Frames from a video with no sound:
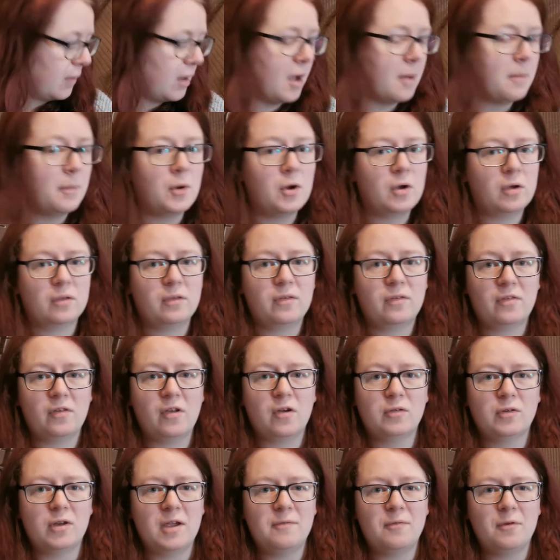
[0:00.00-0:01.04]
a book that
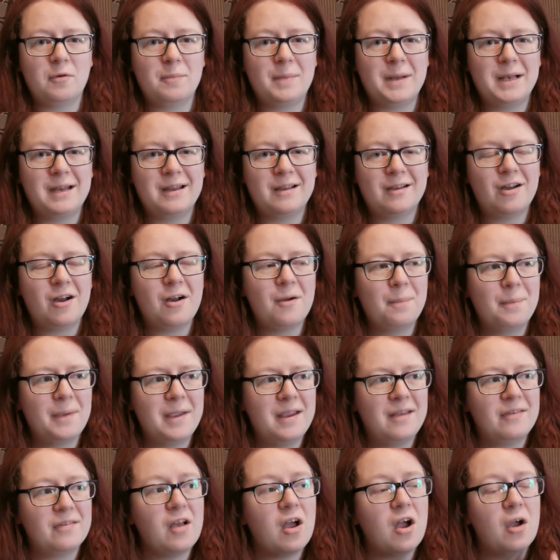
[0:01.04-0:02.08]
sold over 1 million
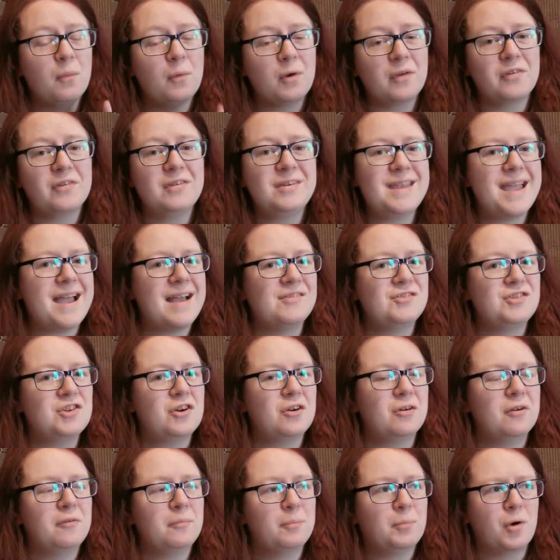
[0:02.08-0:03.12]
copies. I wasn't yet
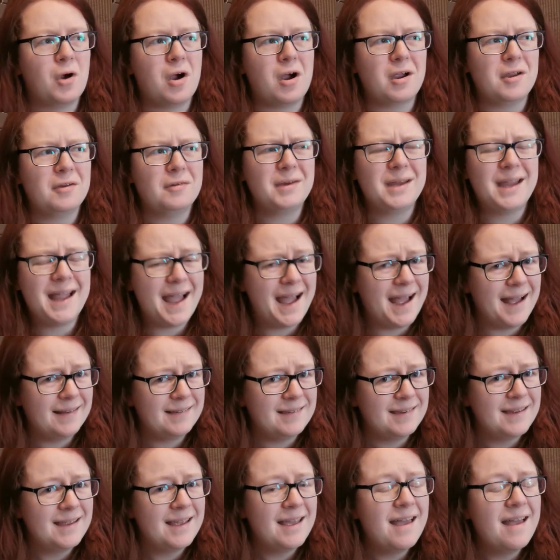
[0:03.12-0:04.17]
sure if Priory
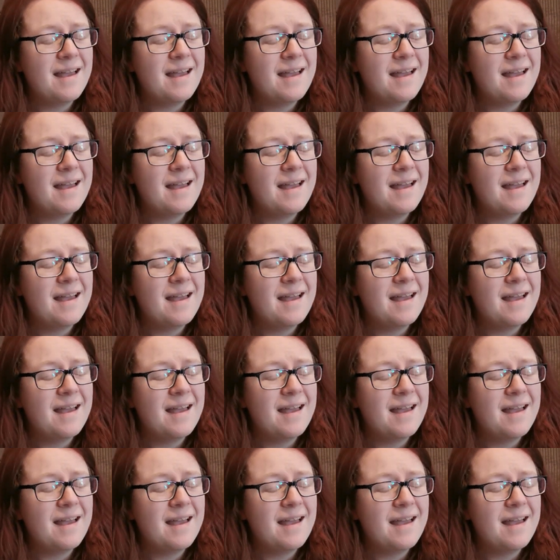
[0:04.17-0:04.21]
had,